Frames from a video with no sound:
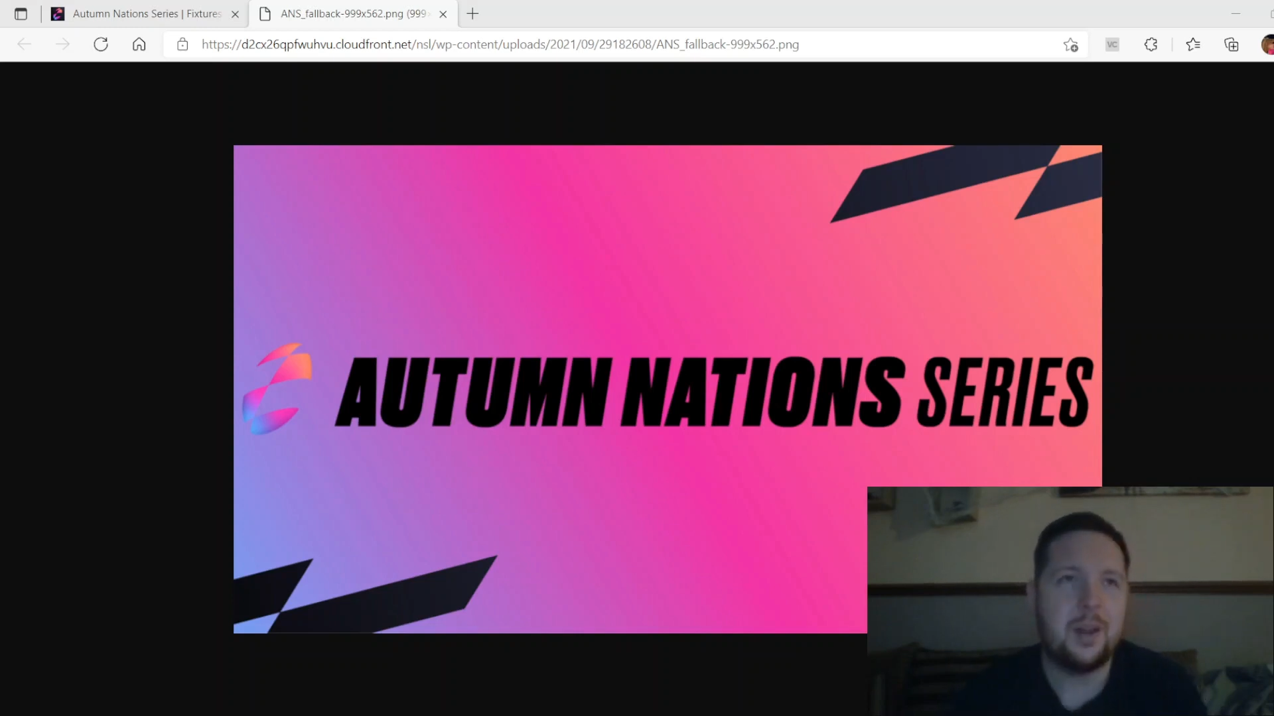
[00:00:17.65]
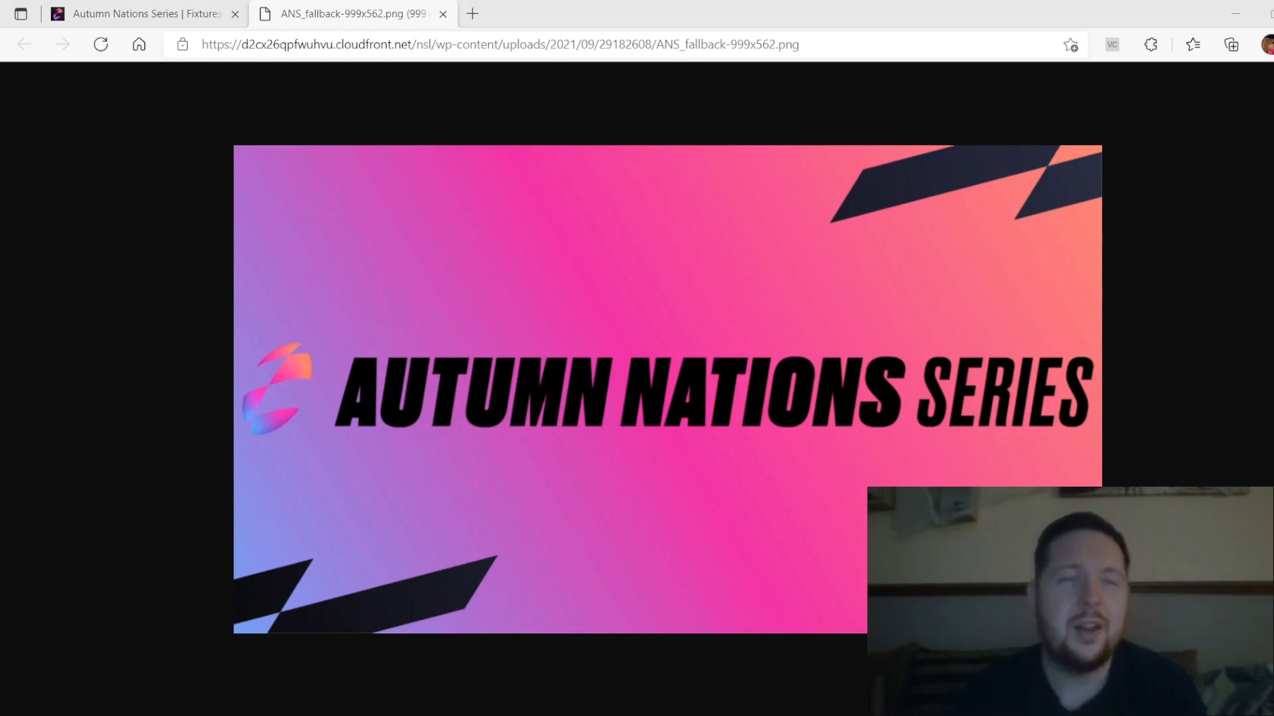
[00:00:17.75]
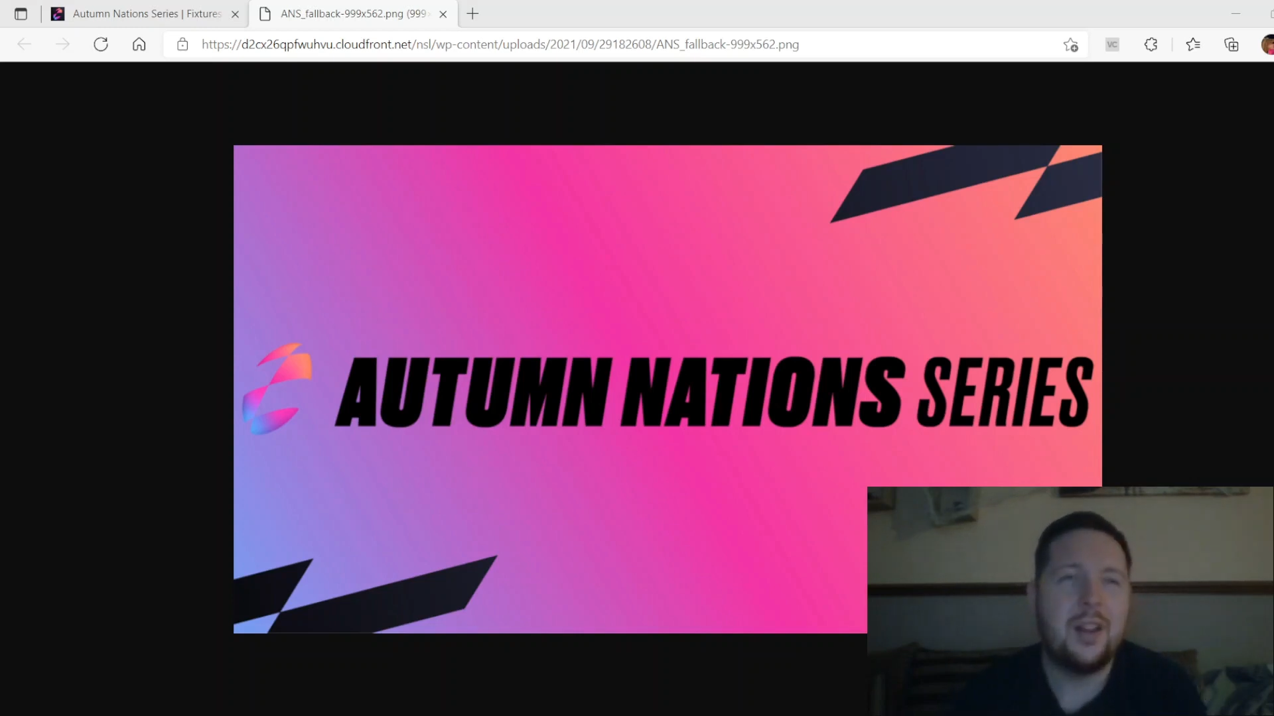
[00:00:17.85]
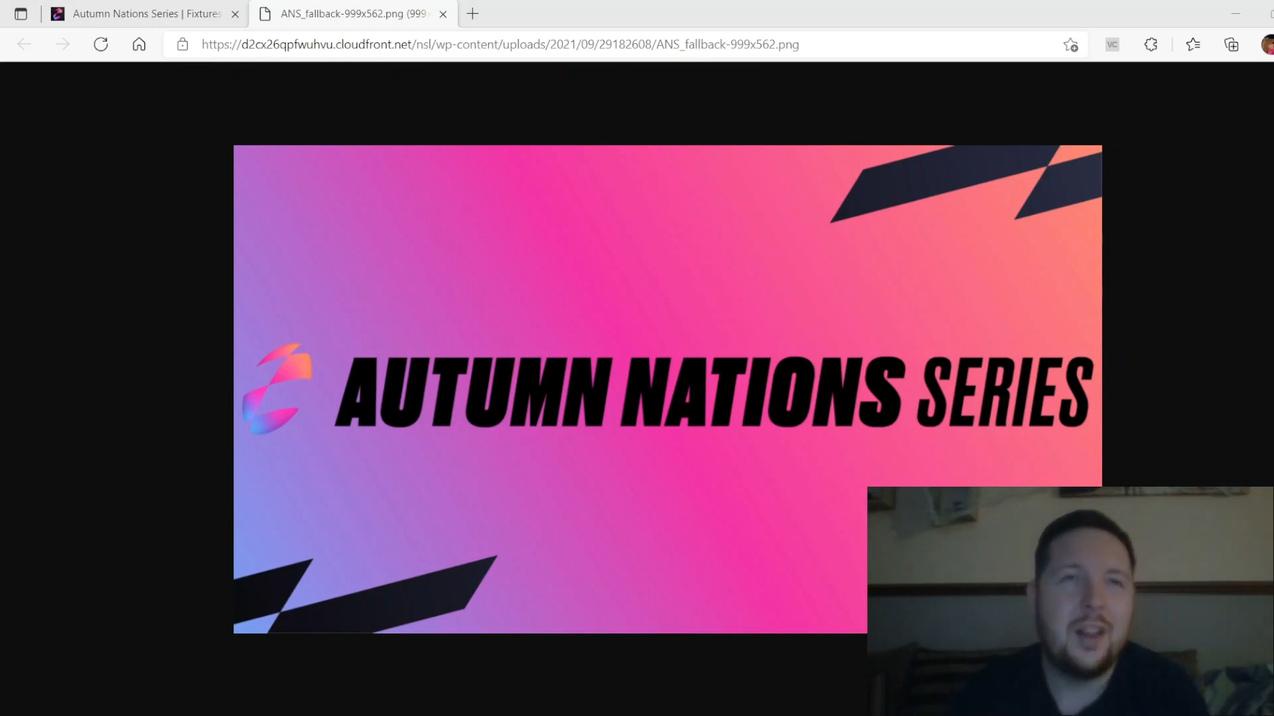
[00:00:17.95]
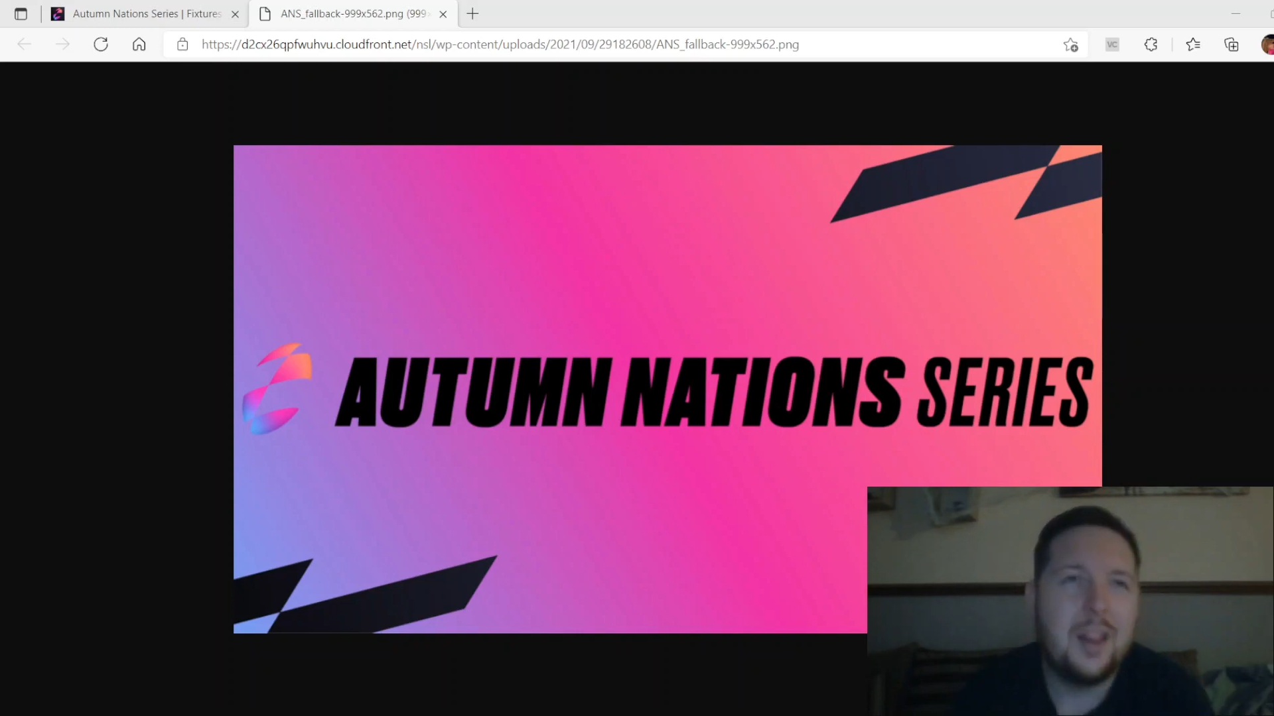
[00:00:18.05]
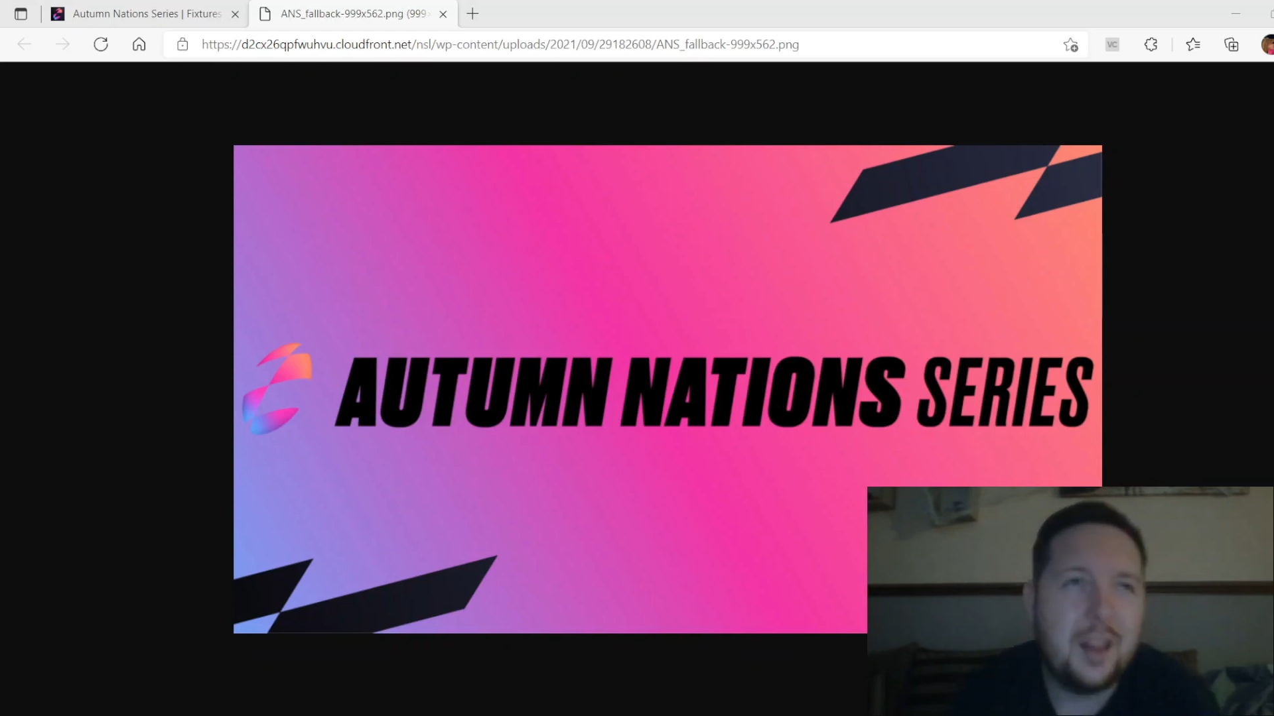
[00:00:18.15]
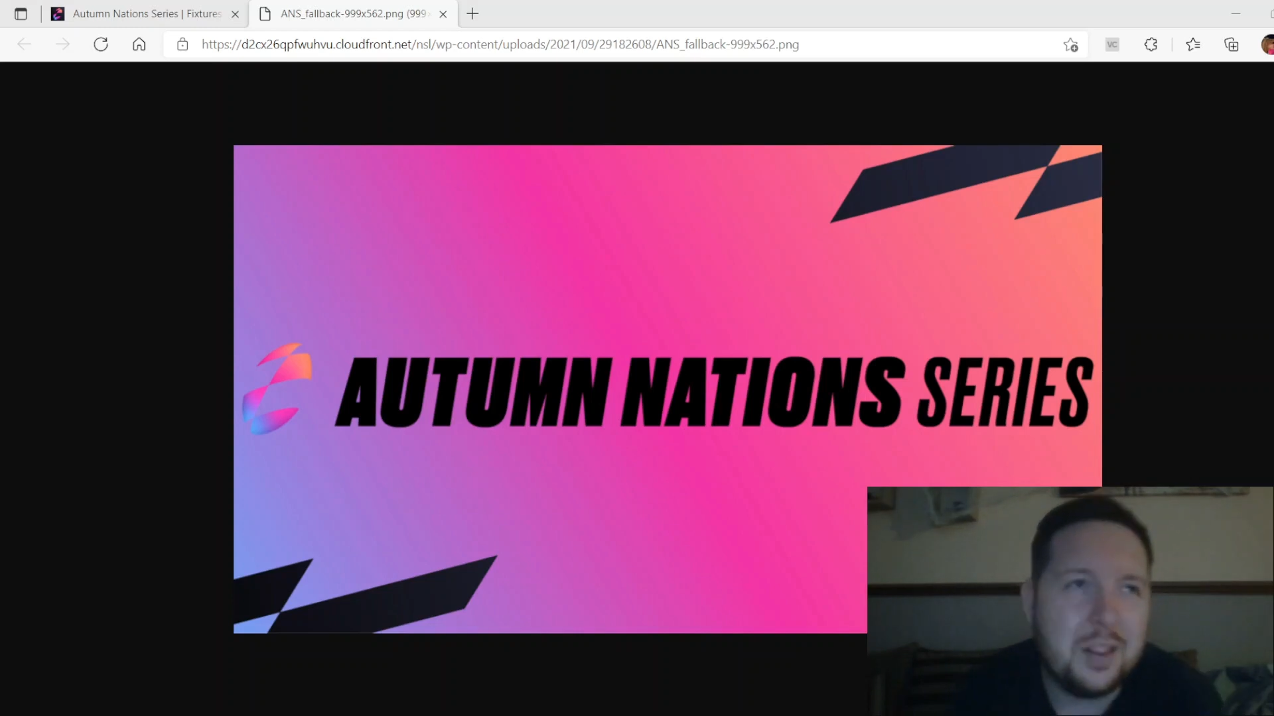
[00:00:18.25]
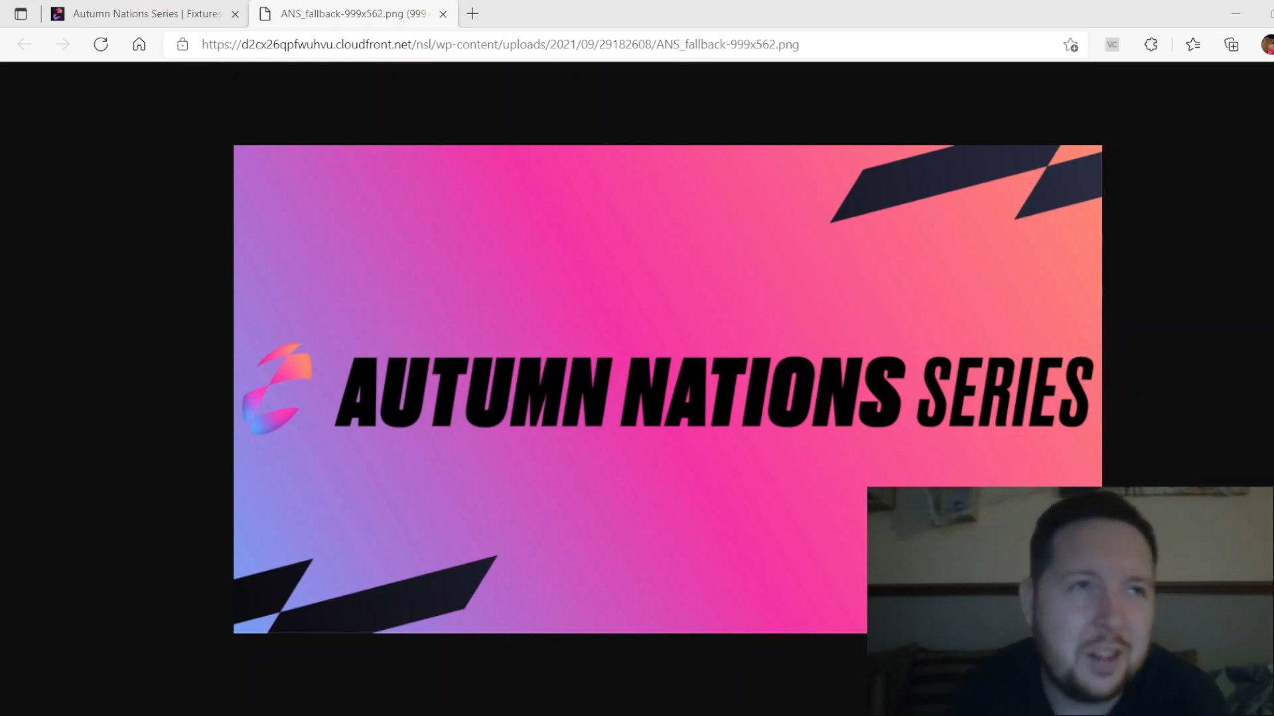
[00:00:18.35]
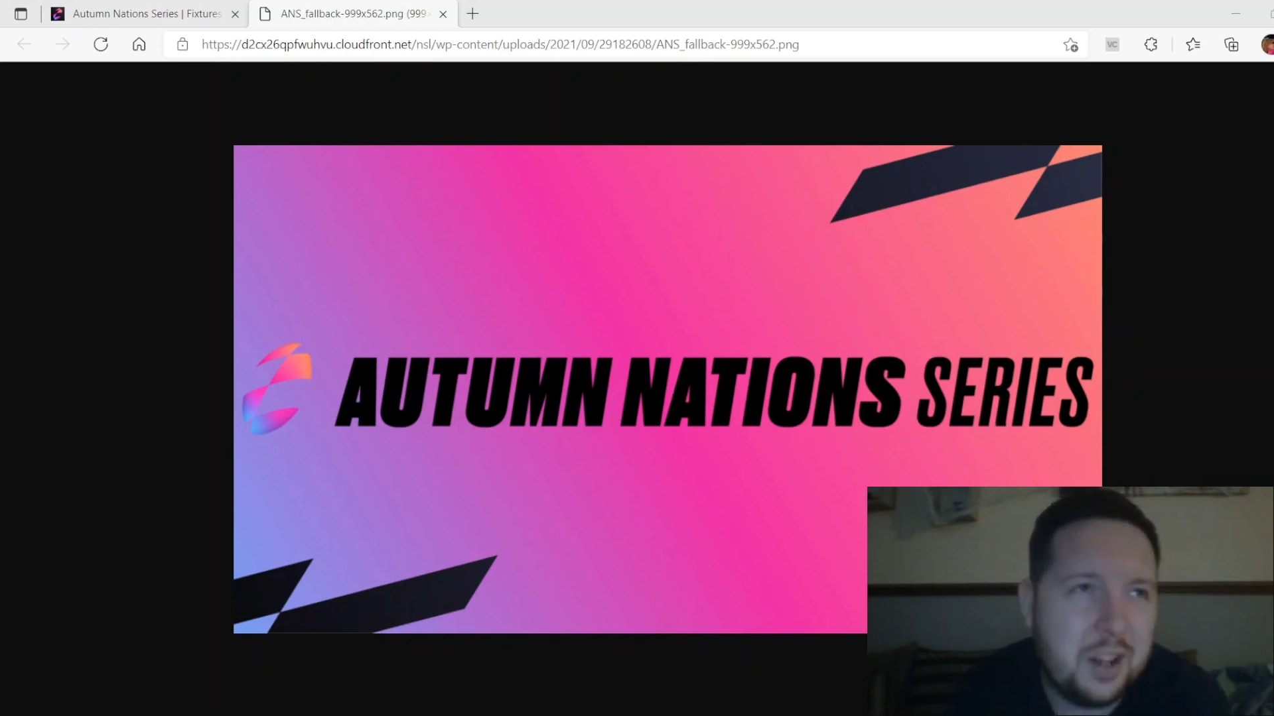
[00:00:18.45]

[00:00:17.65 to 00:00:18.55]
I did a